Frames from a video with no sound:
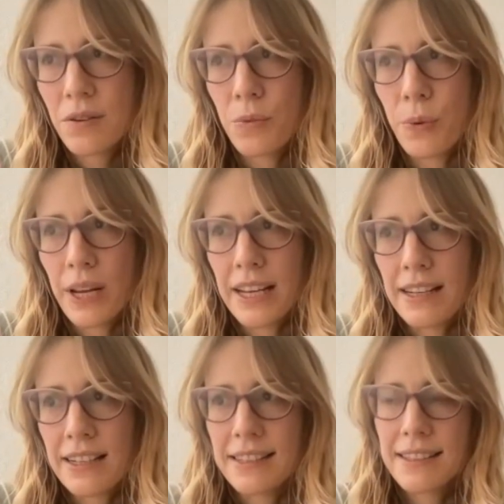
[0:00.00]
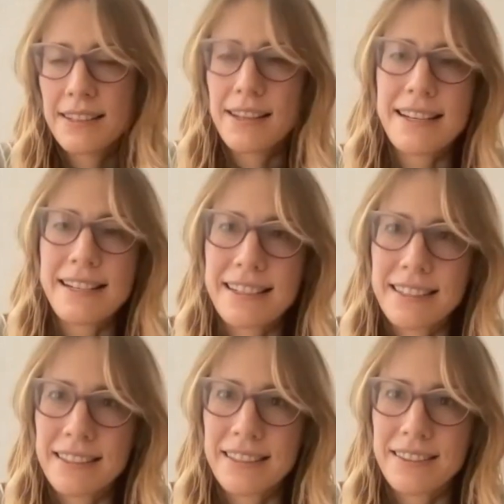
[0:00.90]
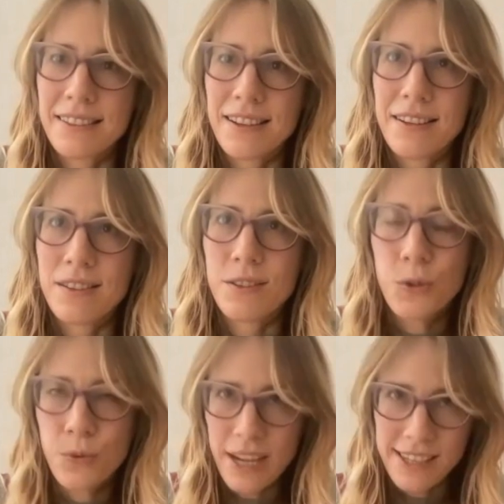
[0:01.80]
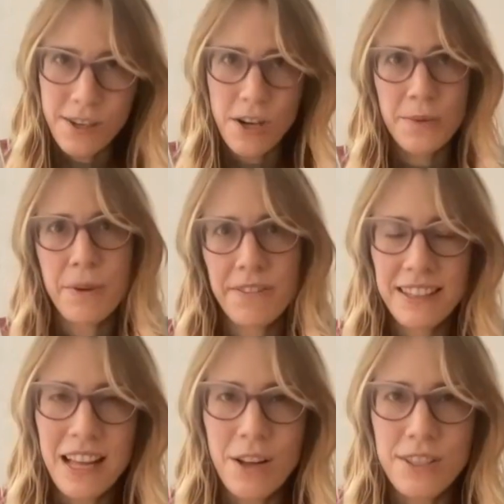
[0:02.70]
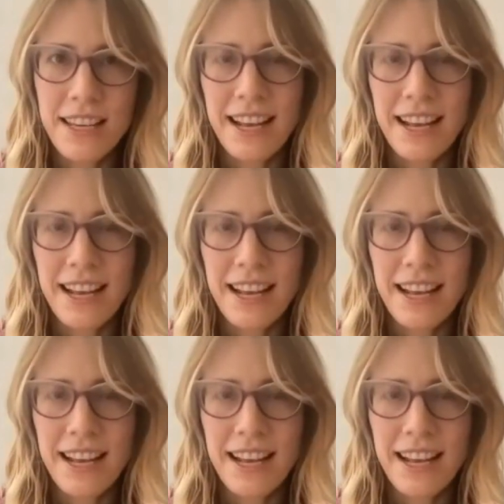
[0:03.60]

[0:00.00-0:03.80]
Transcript: when uh so when I started Above the Clouds,